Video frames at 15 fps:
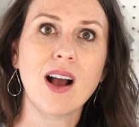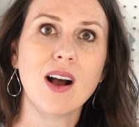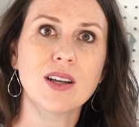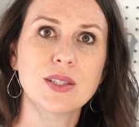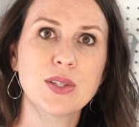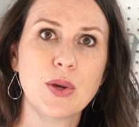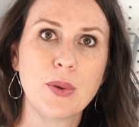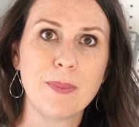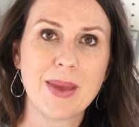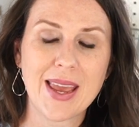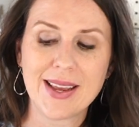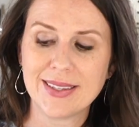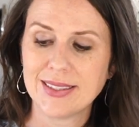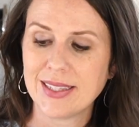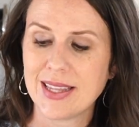also
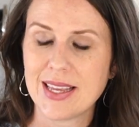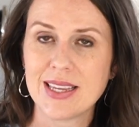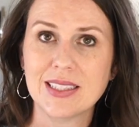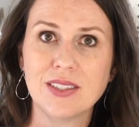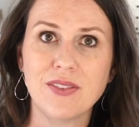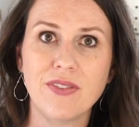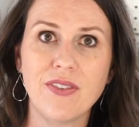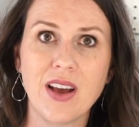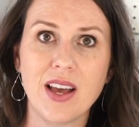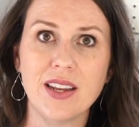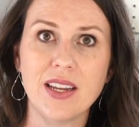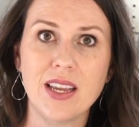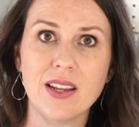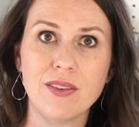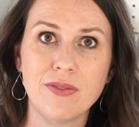makes these
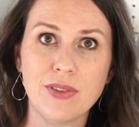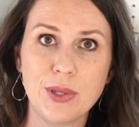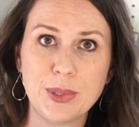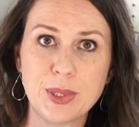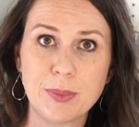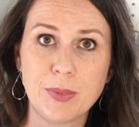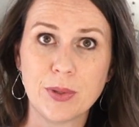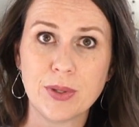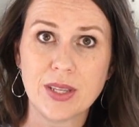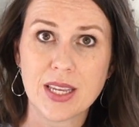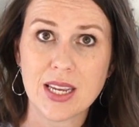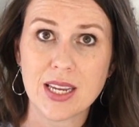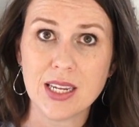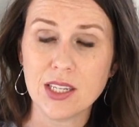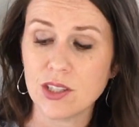fun infusible
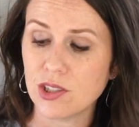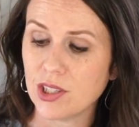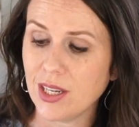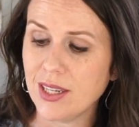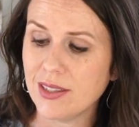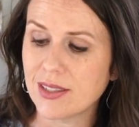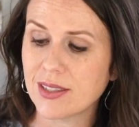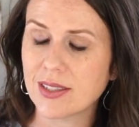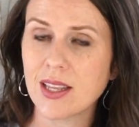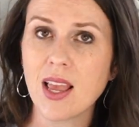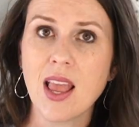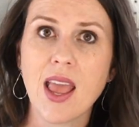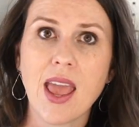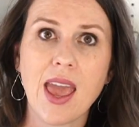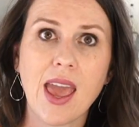ink sheets,
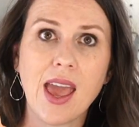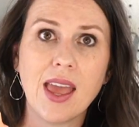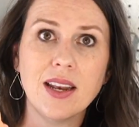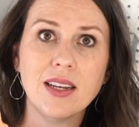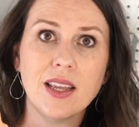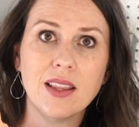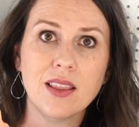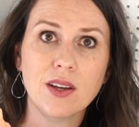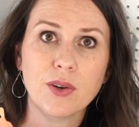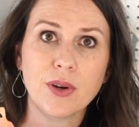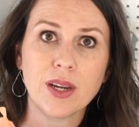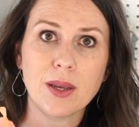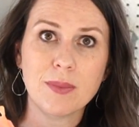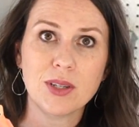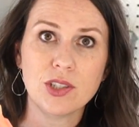and the
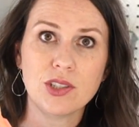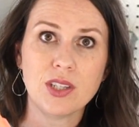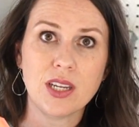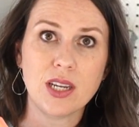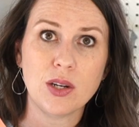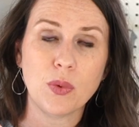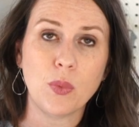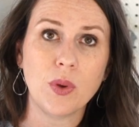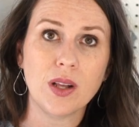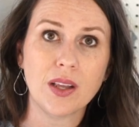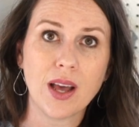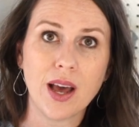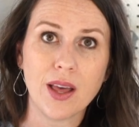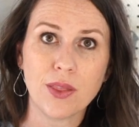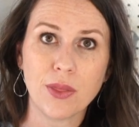Cricut machine will
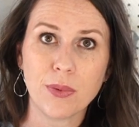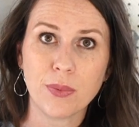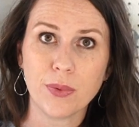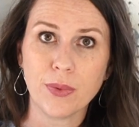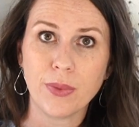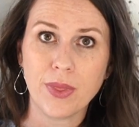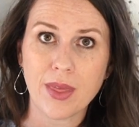cut through